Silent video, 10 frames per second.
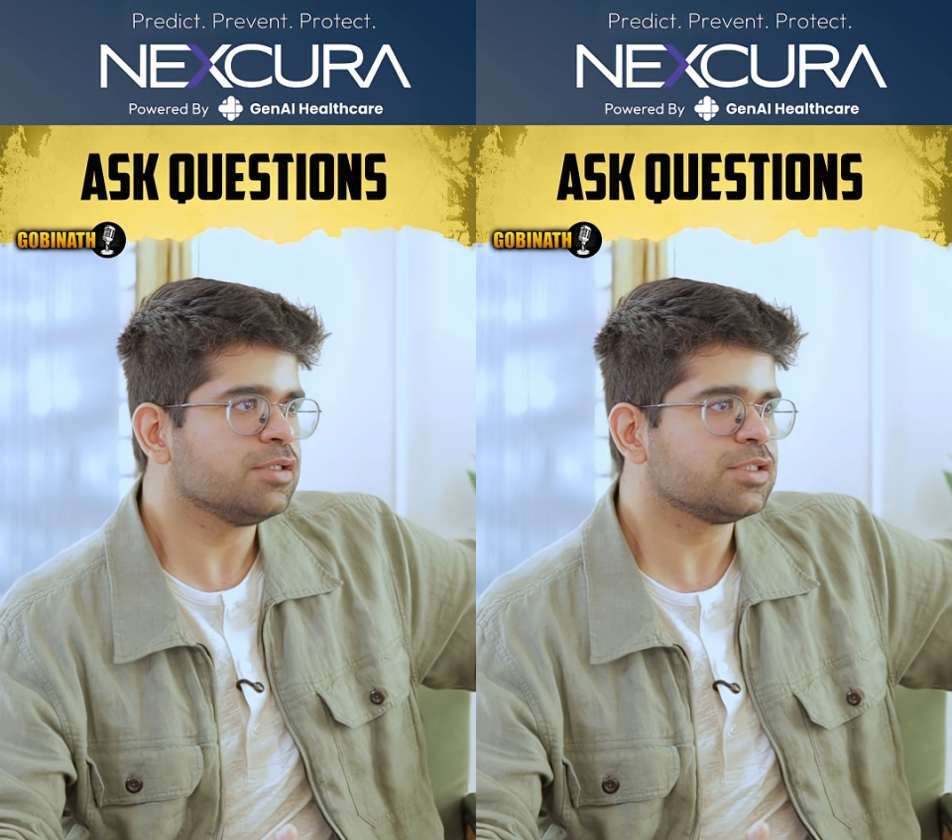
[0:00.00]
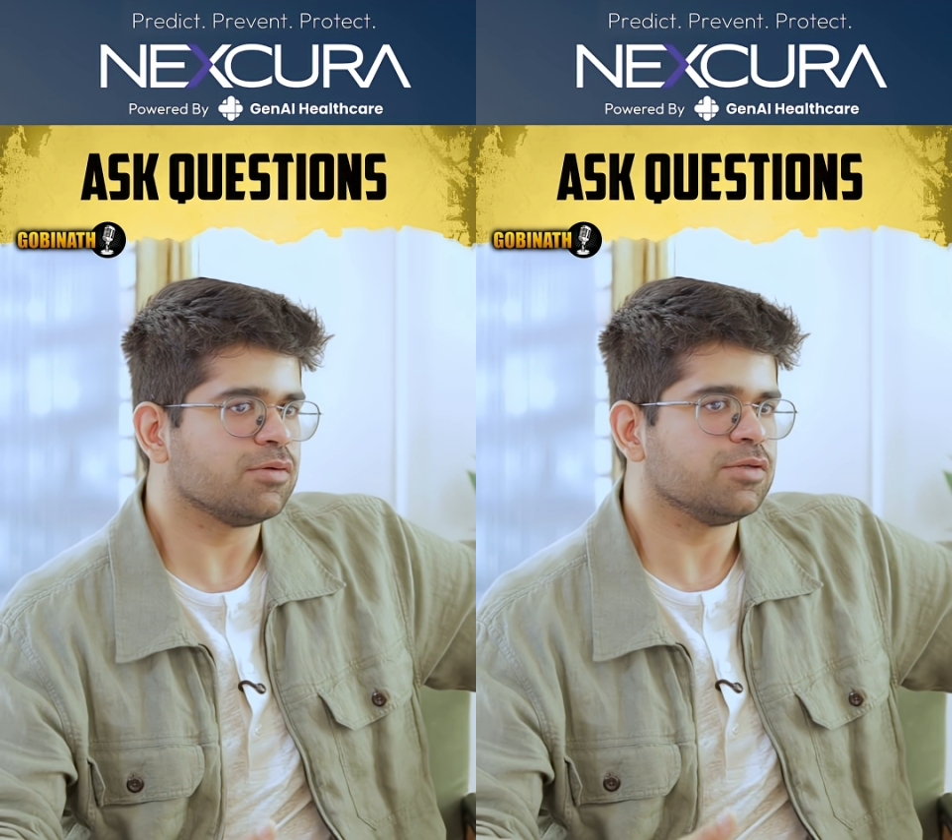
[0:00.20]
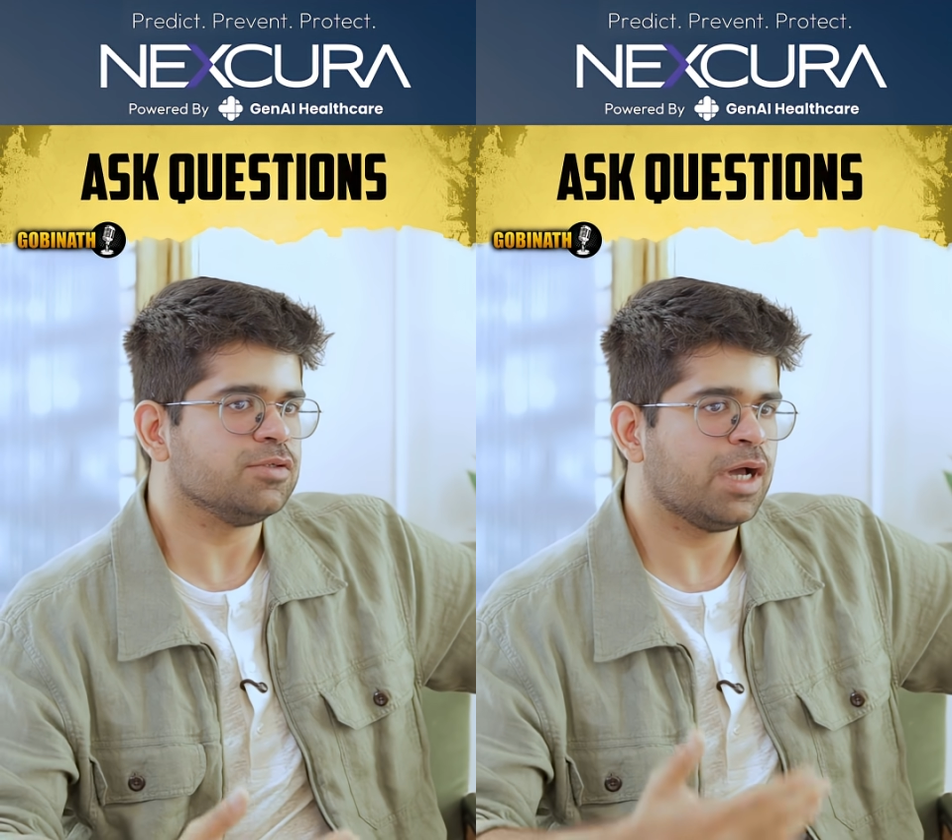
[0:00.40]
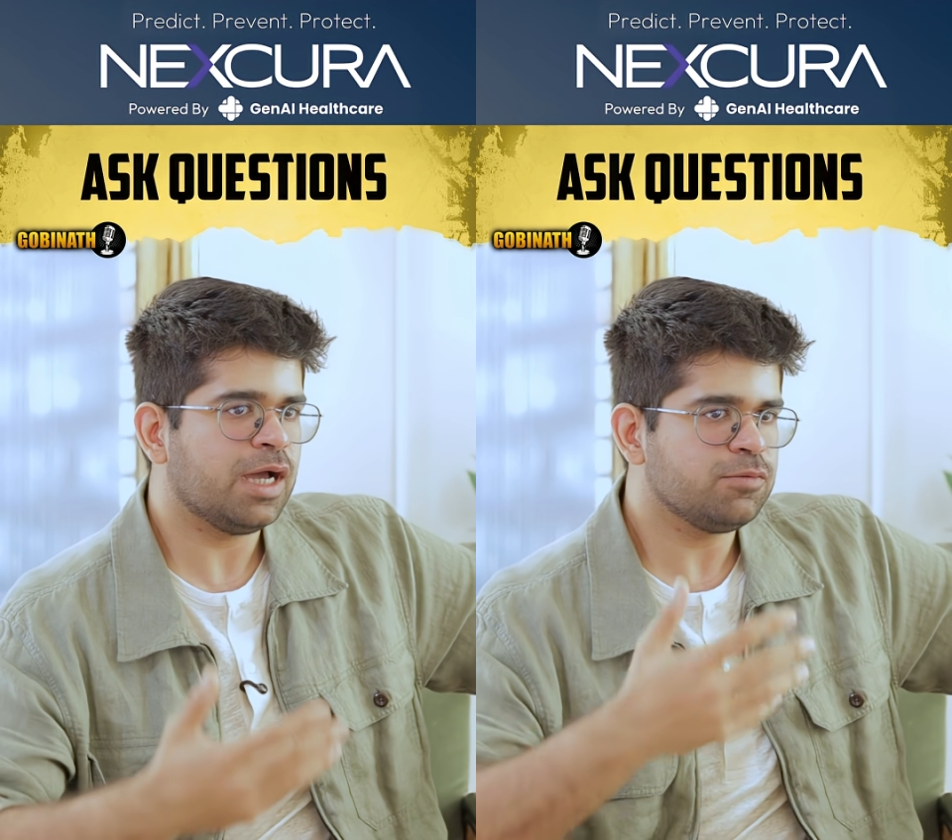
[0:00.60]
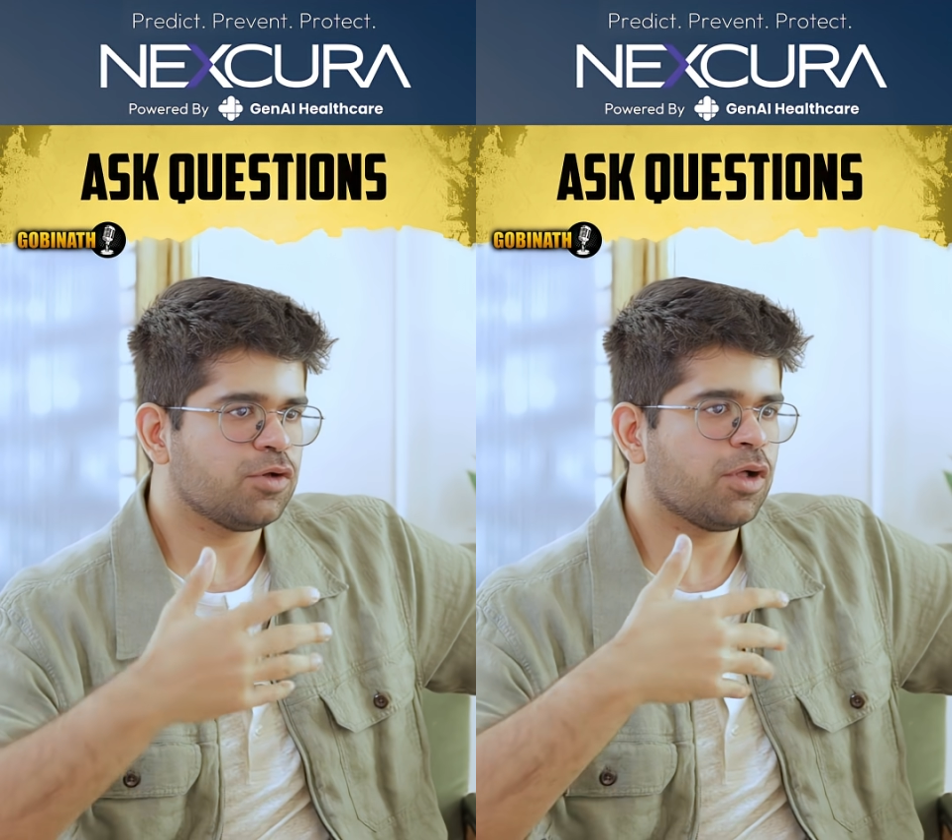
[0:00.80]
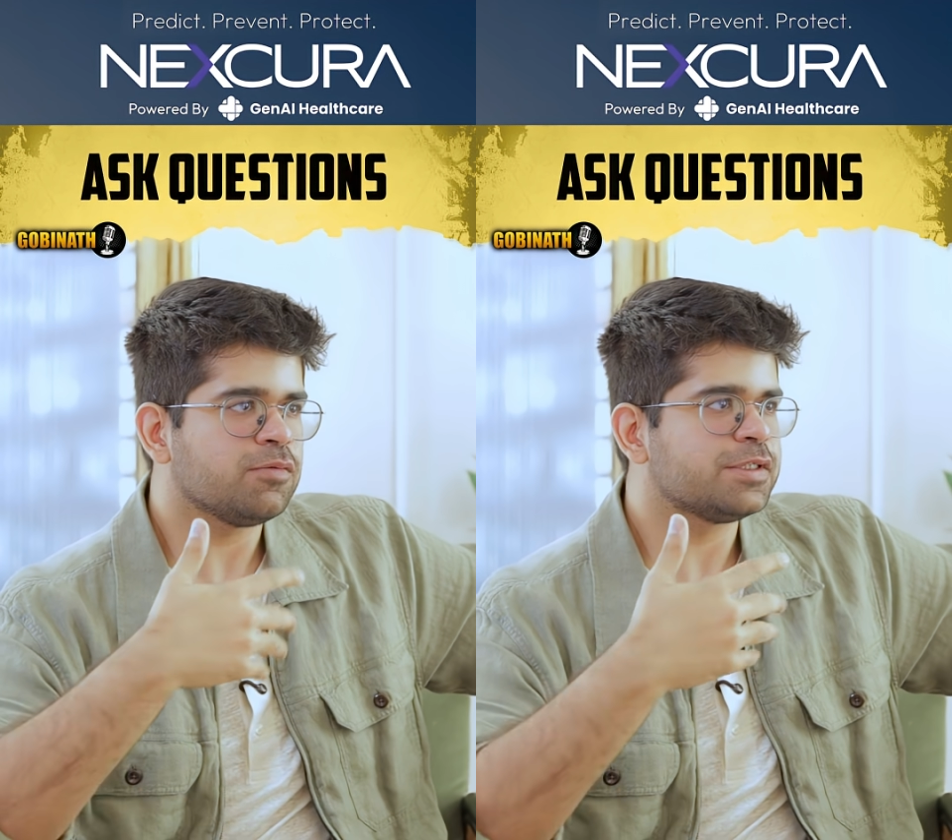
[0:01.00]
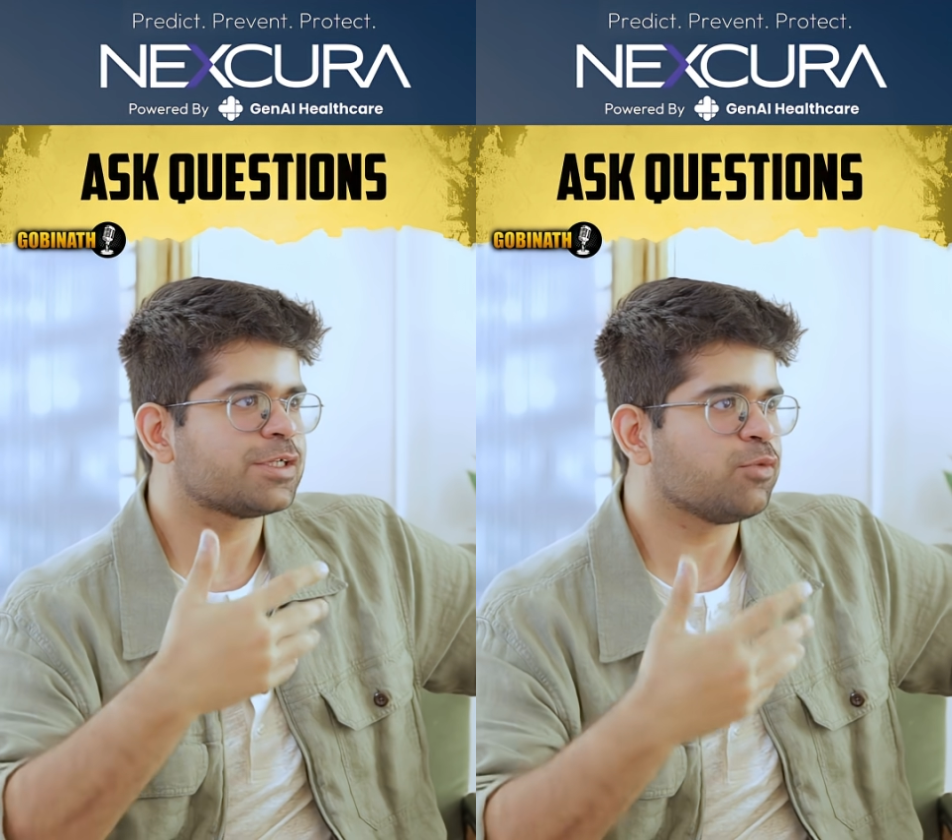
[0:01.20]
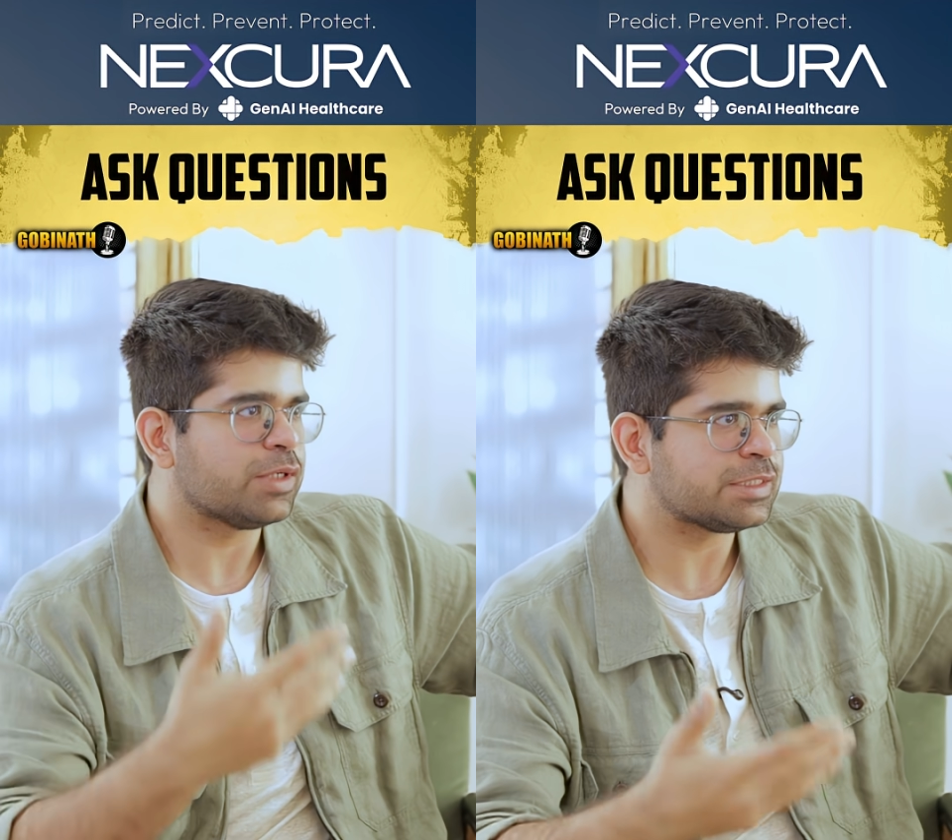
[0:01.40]
So you have to
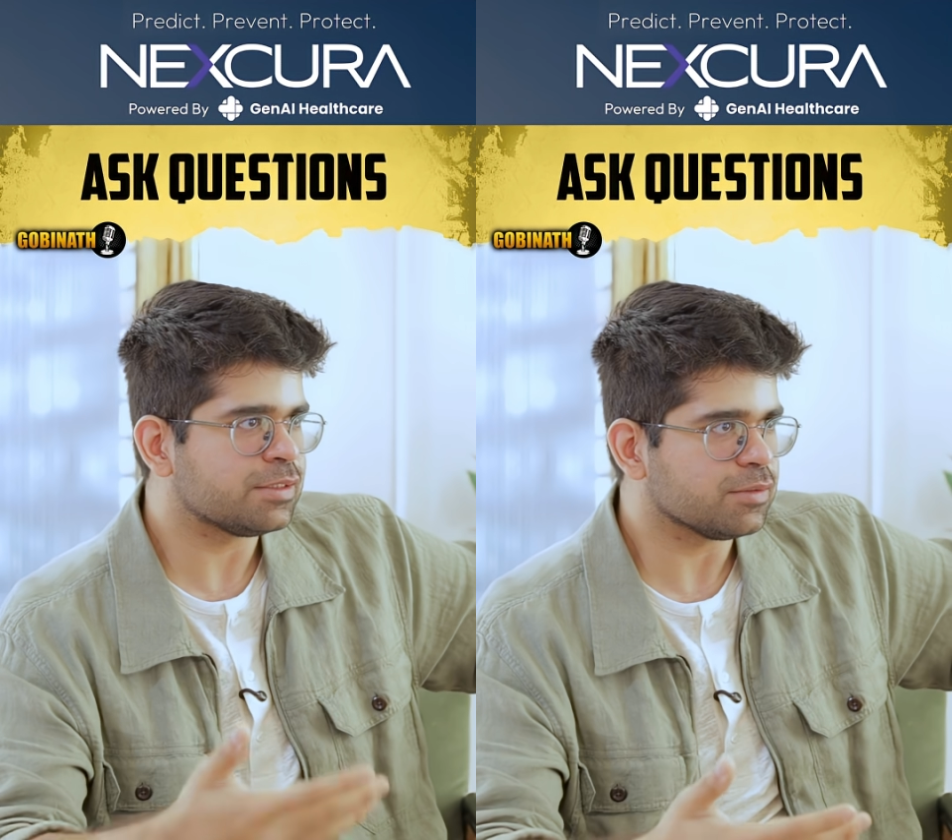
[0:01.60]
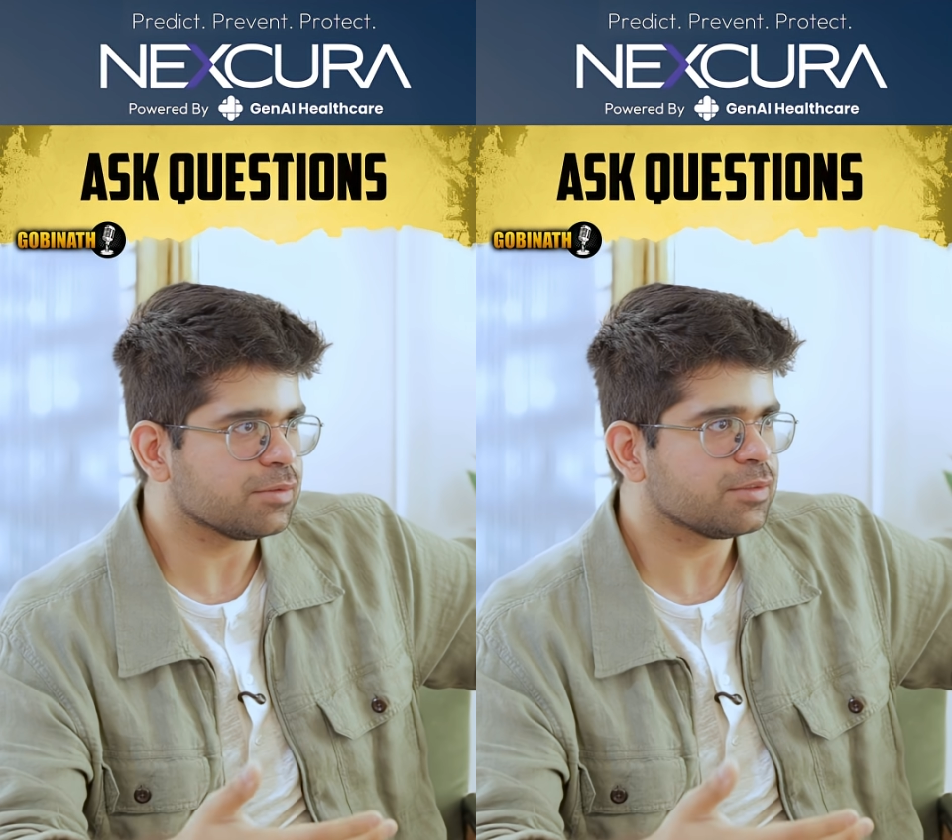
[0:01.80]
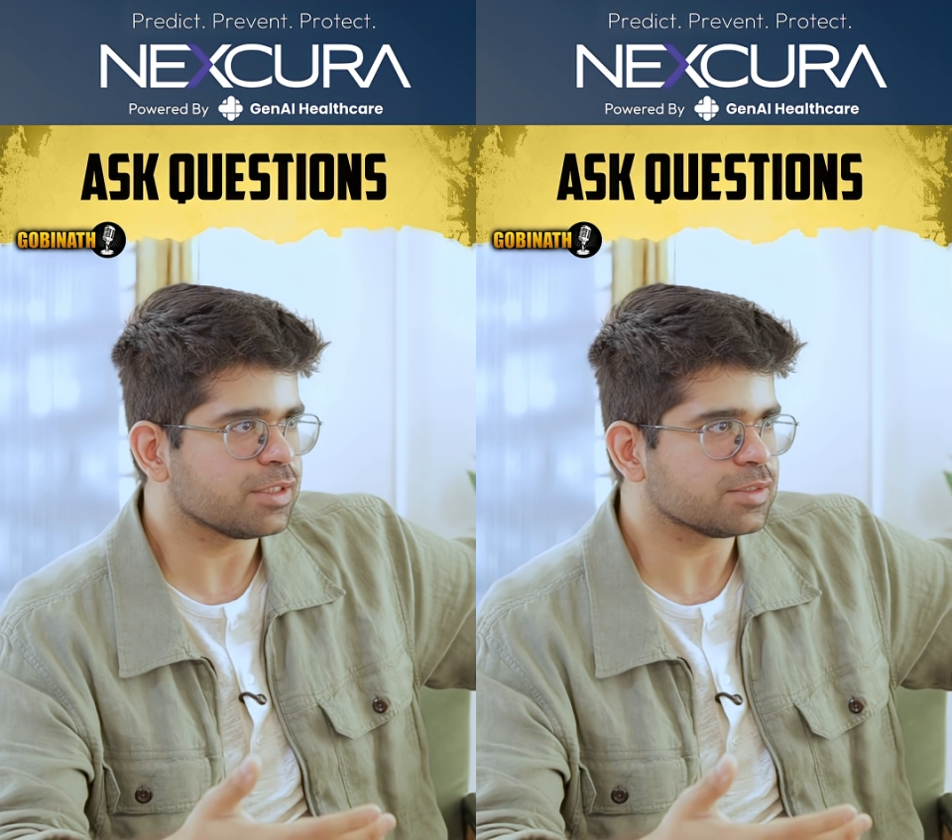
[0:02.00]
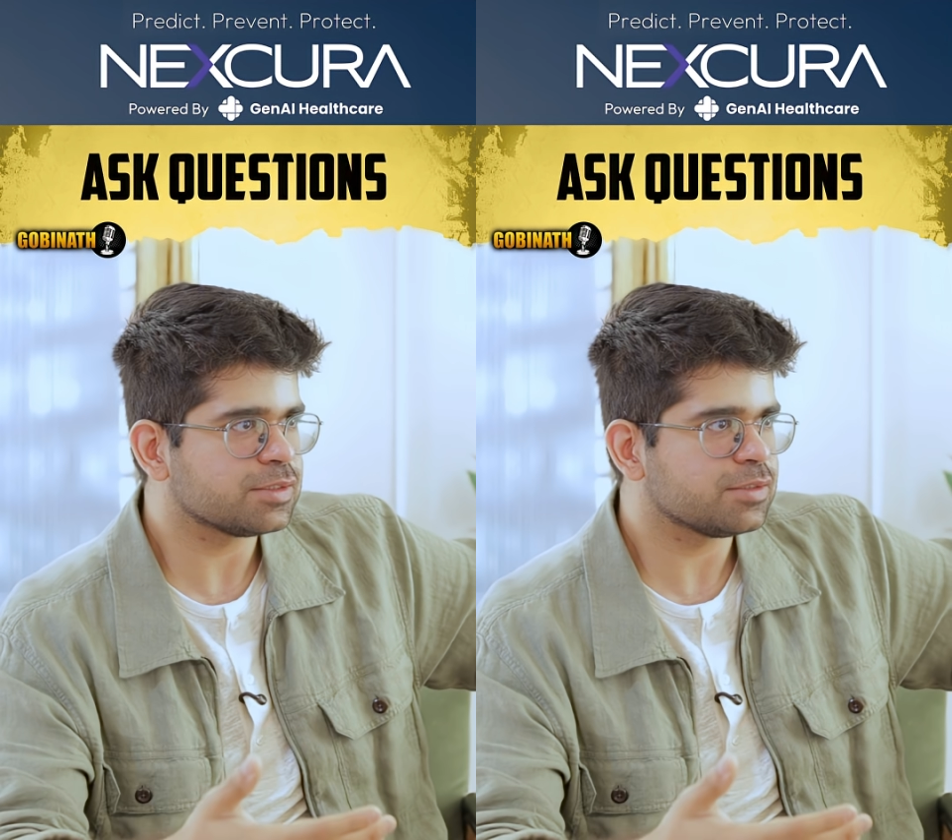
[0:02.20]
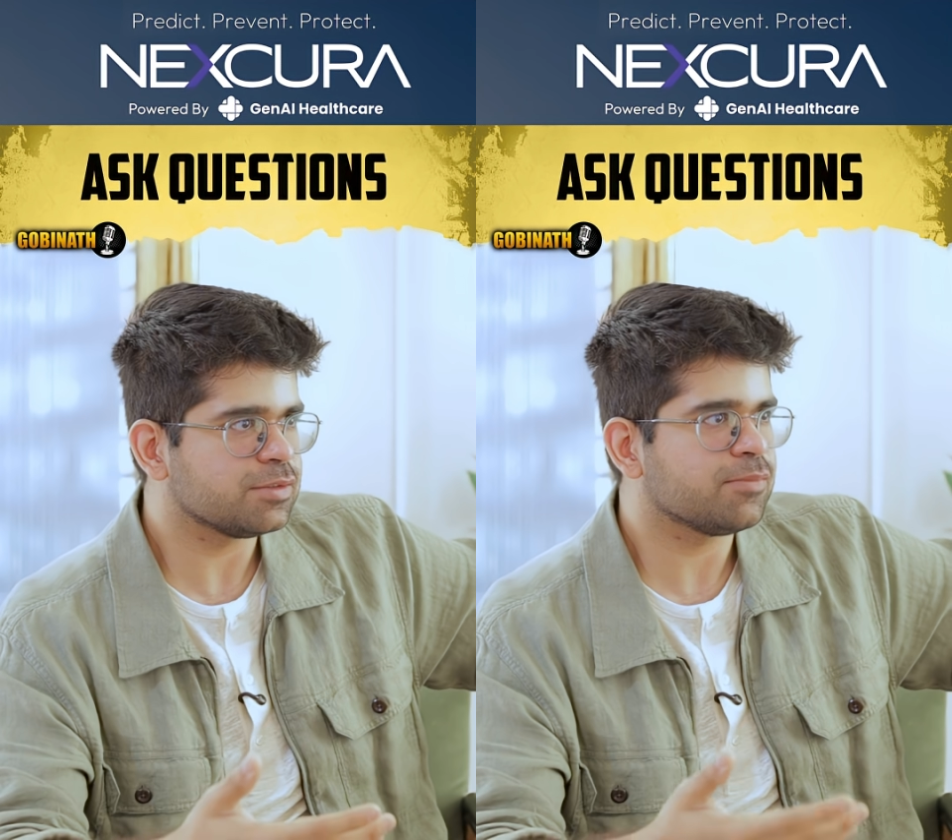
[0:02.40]
always question things.